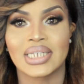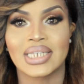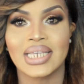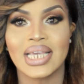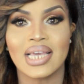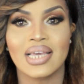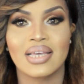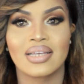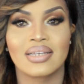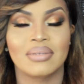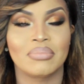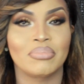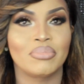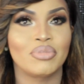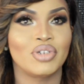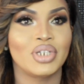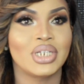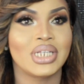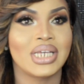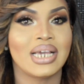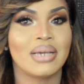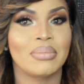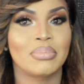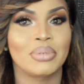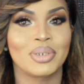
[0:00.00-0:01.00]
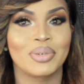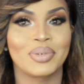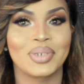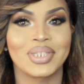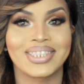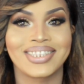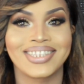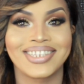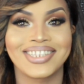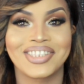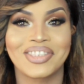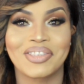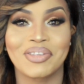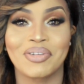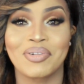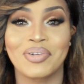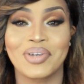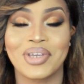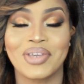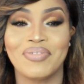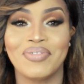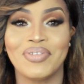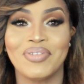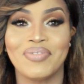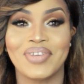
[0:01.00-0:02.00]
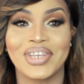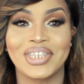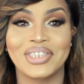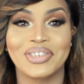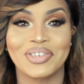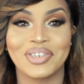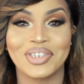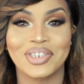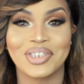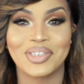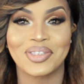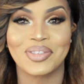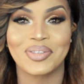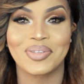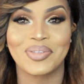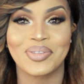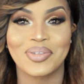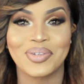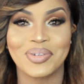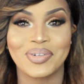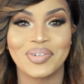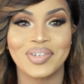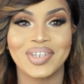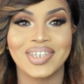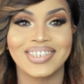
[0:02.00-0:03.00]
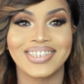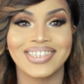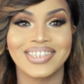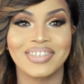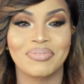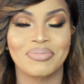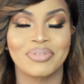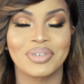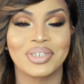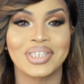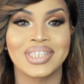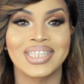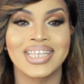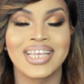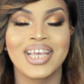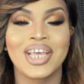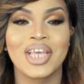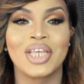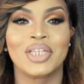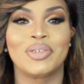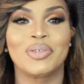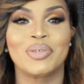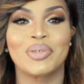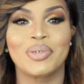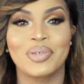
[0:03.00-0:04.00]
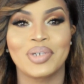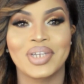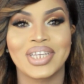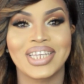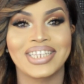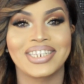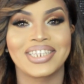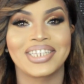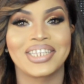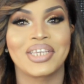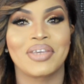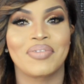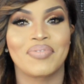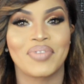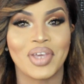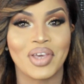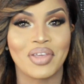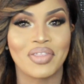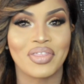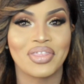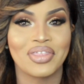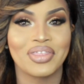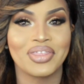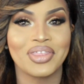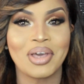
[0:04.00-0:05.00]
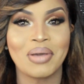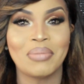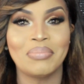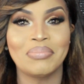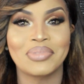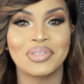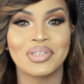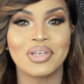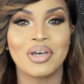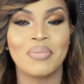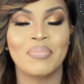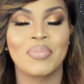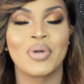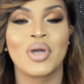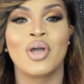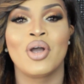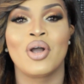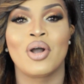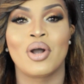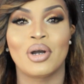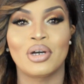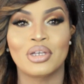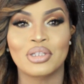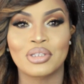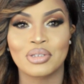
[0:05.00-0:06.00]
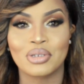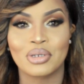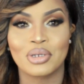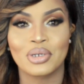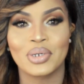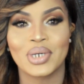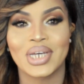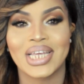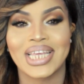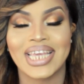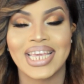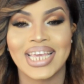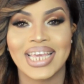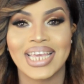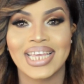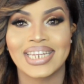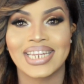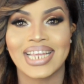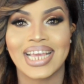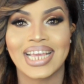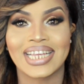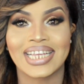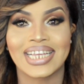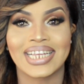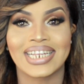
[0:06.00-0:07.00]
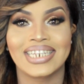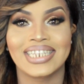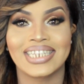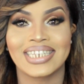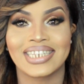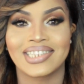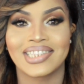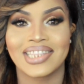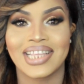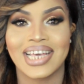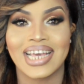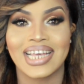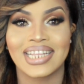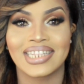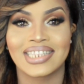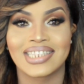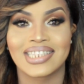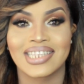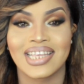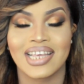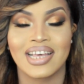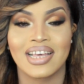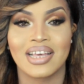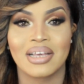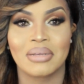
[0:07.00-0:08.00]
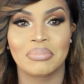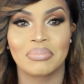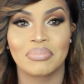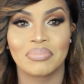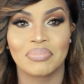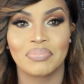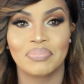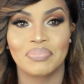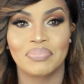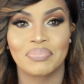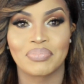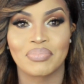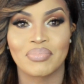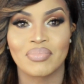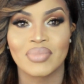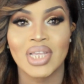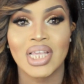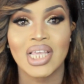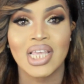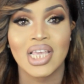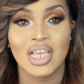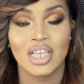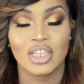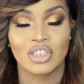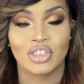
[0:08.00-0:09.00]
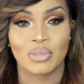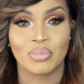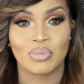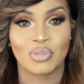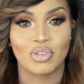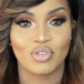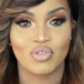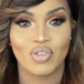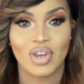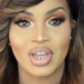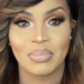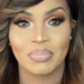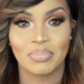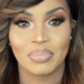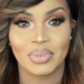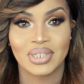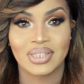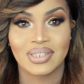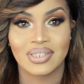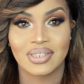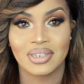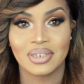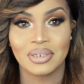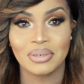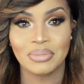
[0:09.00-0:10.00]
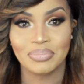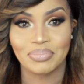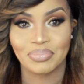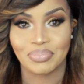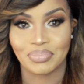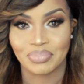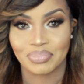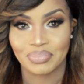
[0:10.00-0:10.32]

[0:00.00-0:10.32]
yeah I'm really happy with this so if you've enjoyed this tutorial divas do go ahead and give it a thumbs up also go ahead and click that um, subscribe button